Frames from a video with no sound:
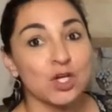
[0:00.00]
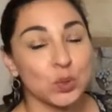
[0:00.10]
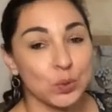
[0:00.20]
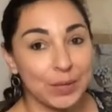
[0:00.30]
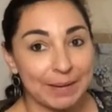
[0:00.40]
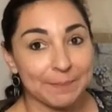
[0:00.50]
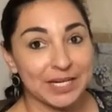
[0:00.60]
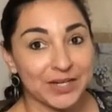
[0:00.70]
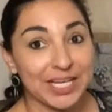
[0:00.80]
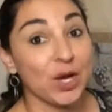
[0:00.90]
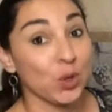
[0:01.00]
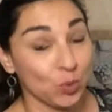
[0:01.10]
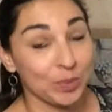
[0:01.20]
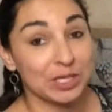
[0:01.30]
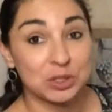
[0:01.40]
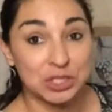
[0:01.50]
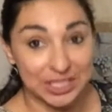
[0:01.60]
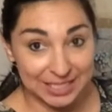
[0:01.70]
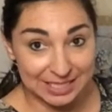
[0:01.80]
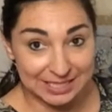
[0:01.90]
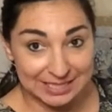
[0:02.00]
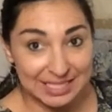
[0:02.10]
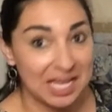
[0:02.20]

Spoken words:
cranberry oatmeal cookies.